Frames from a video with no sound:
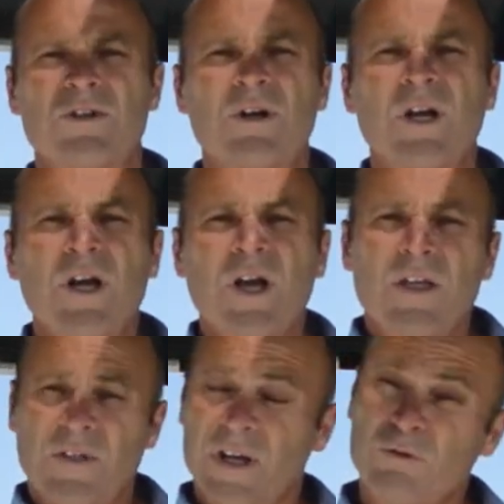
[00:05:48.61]
So
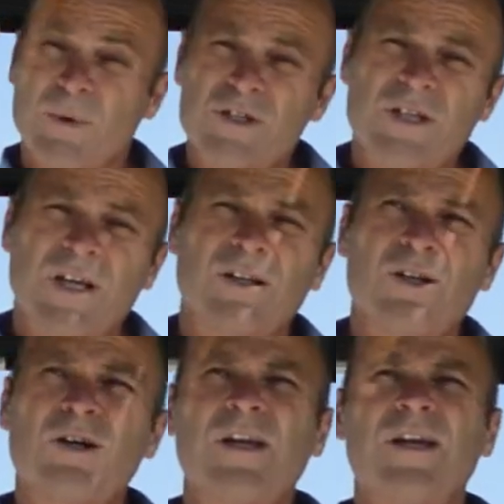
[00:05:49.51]
thanks very much for taking a
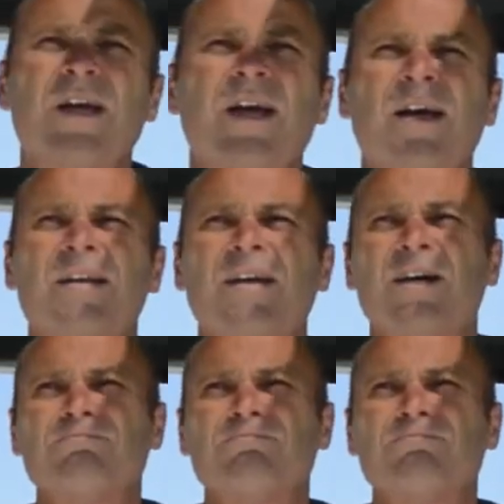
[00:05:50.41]
look, and